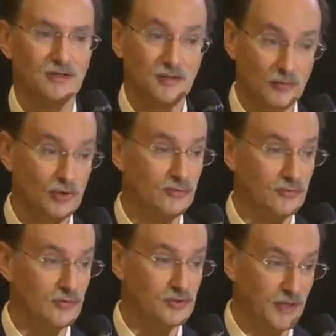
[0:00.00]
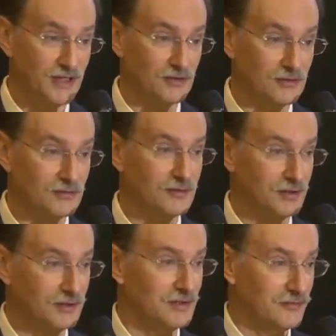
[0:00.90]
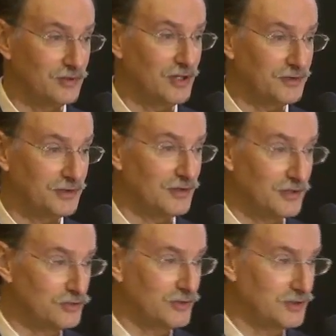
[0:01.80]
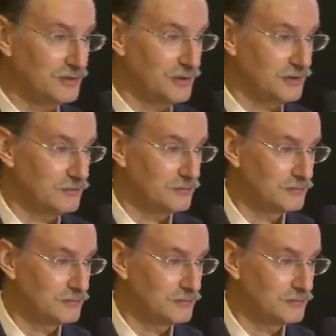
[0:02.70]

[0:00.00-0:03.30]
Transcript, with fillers: your mood was better than if you got the untreated tea.